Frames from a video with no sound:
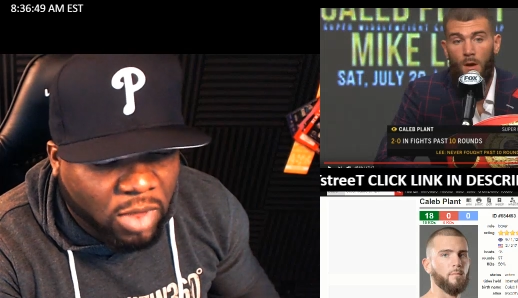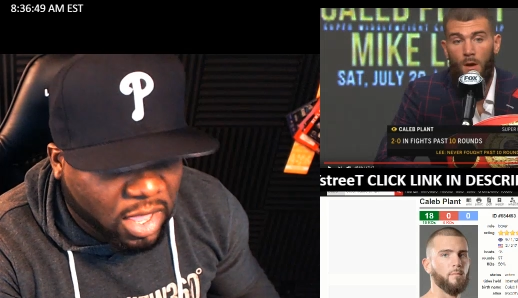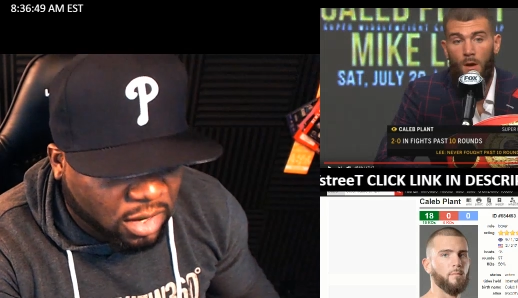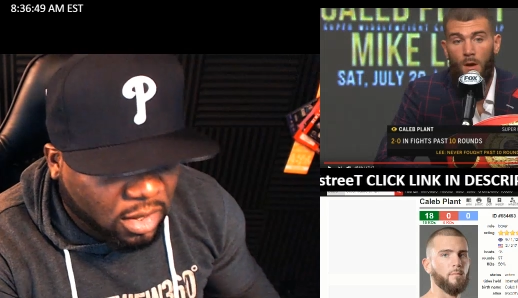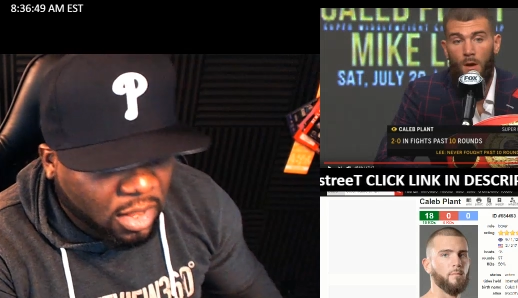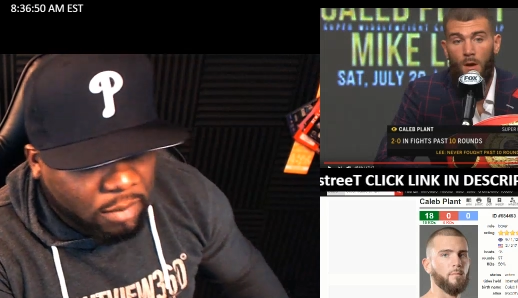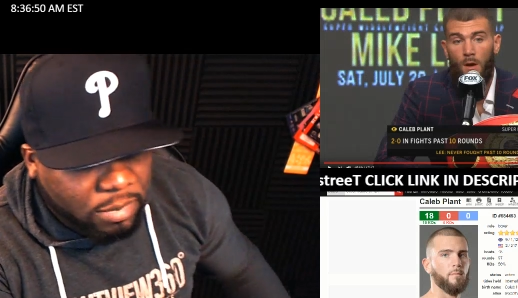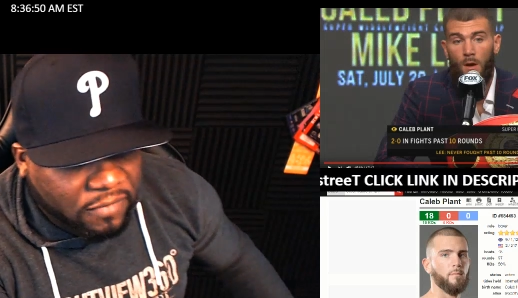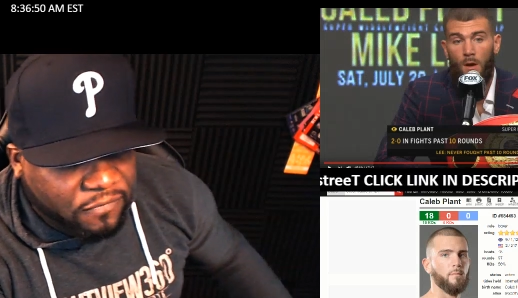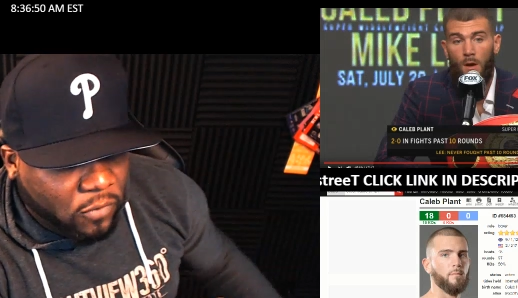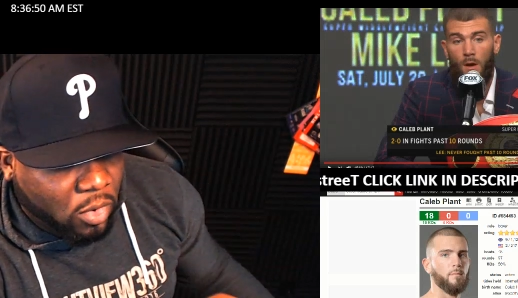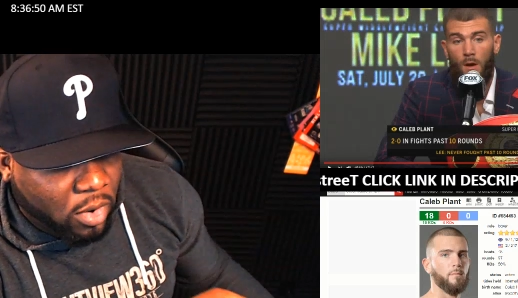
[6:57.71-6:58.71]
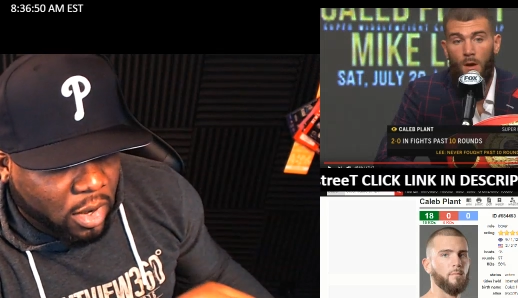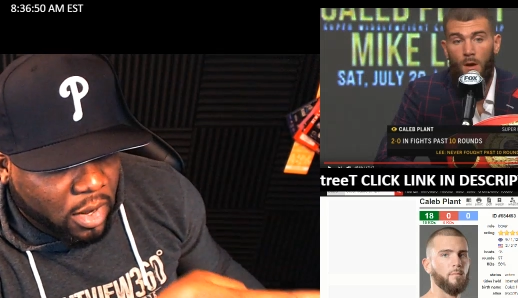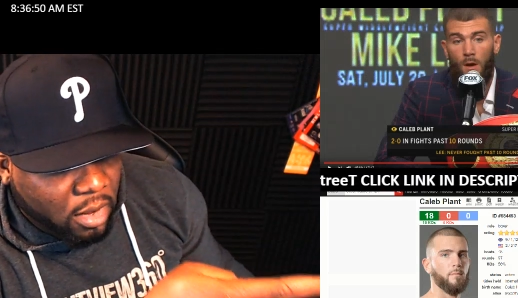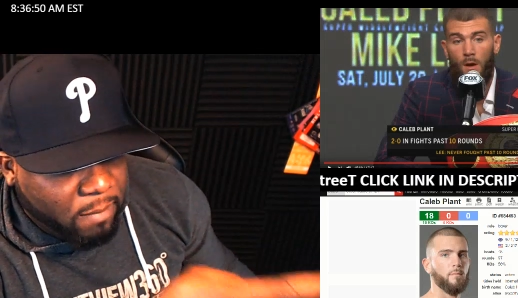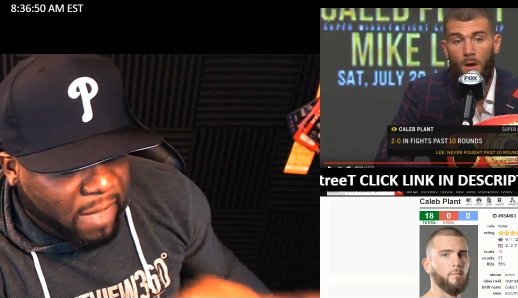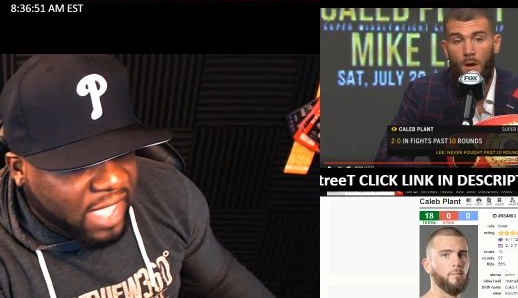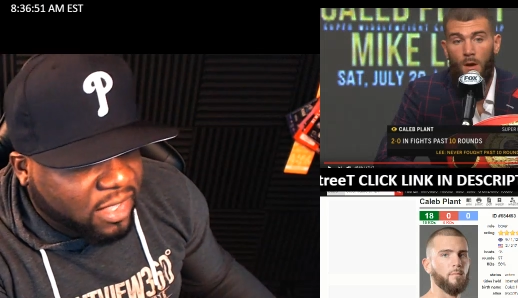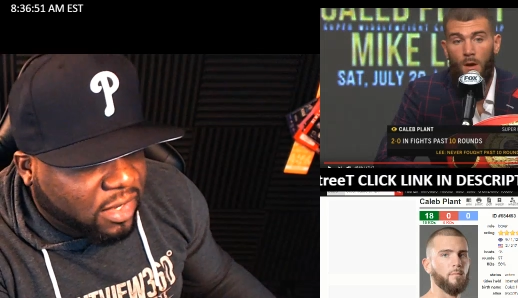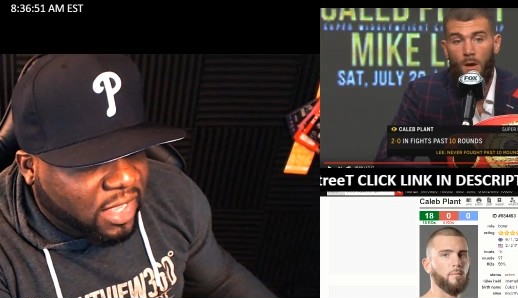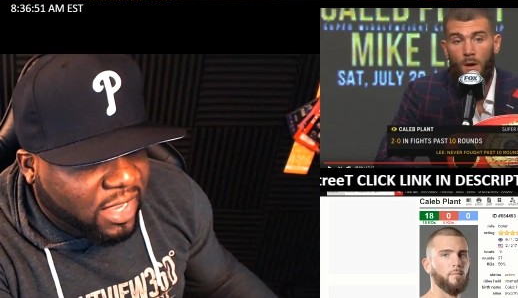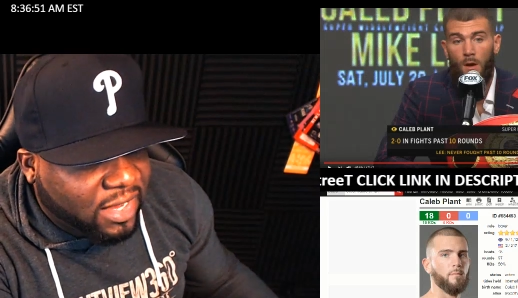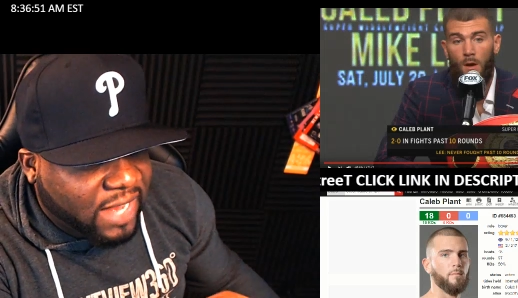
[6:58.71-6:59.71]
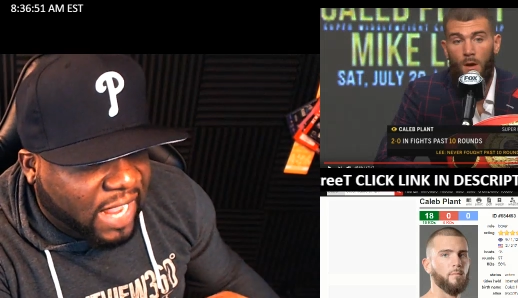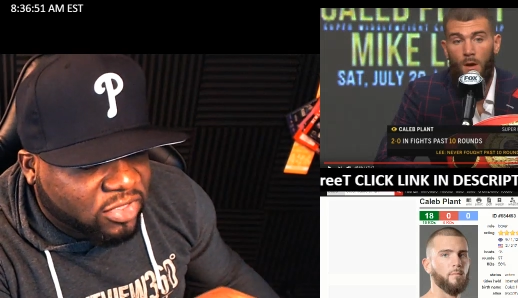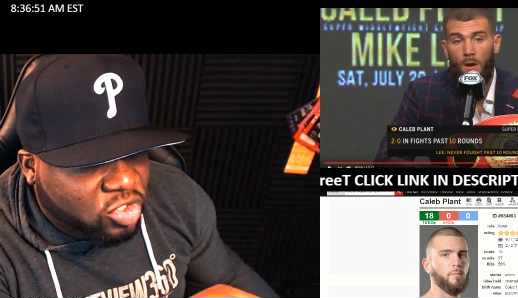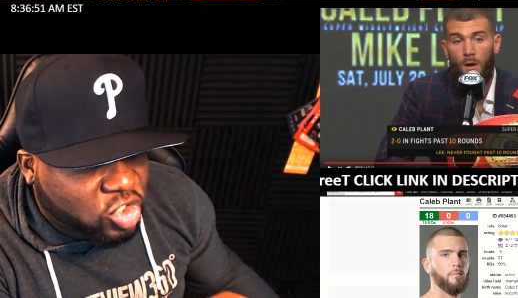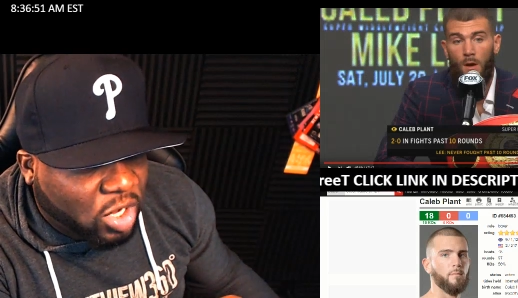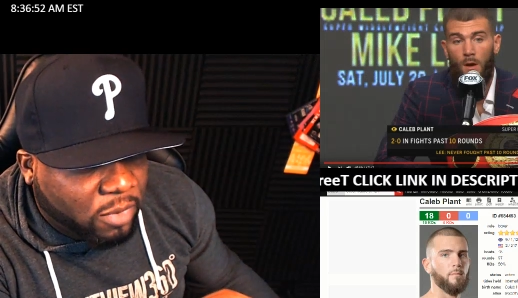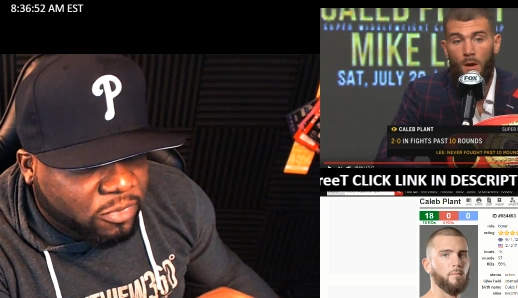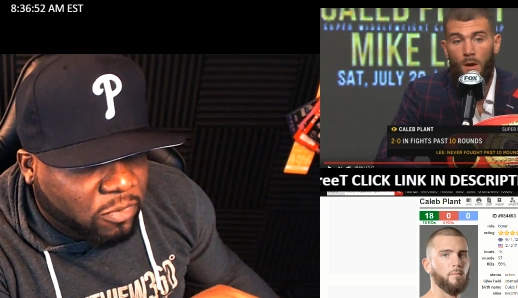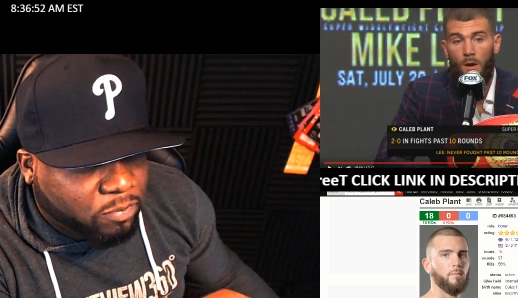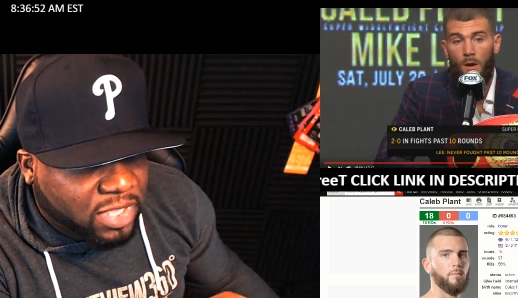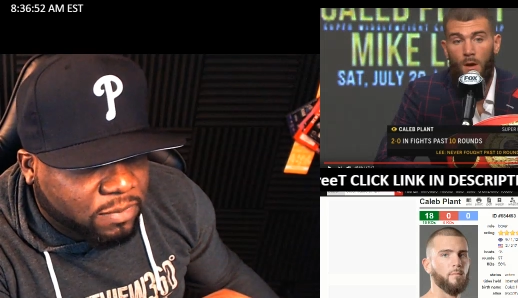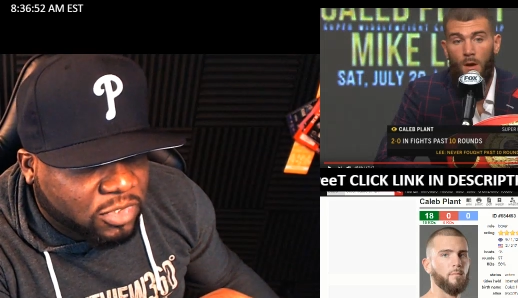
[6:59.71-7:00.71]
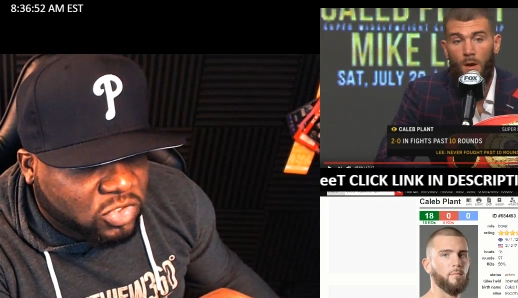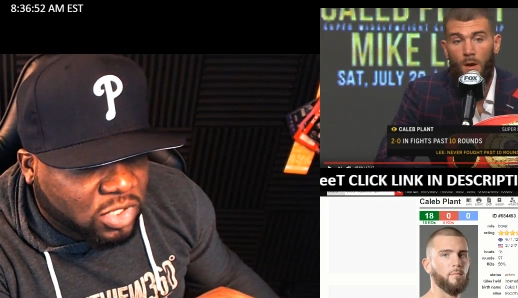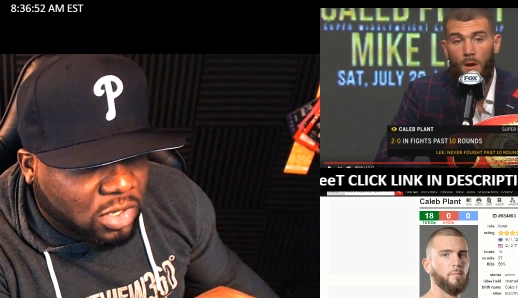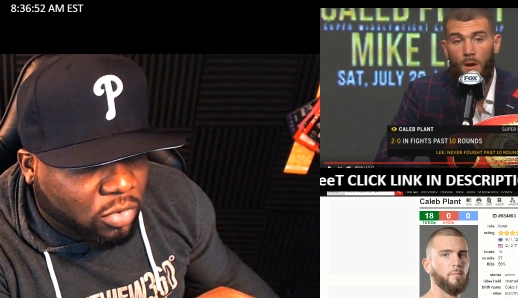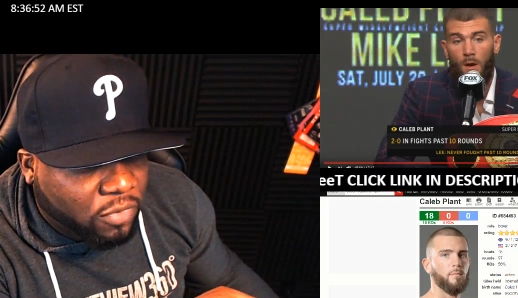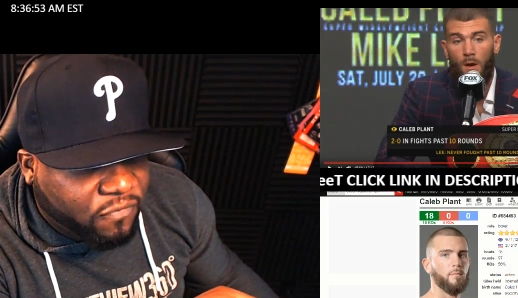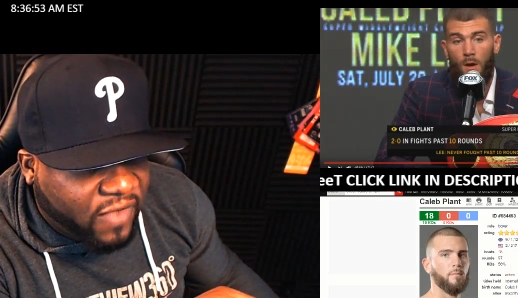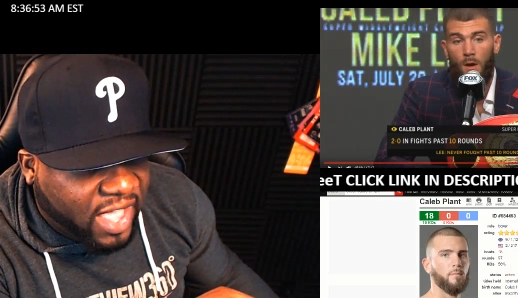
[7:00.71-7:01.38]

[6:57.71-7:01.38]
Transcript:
Speaker 1: But for Mike Lee not to show up to PBC on Fox